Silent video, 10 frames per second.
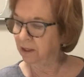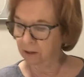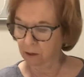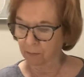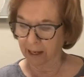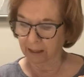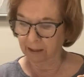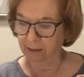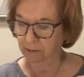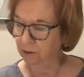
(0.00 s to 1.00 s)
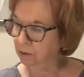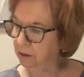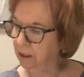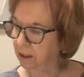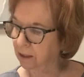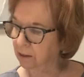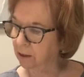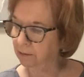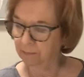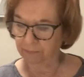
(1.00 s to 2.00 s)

can go back now and do a second coat.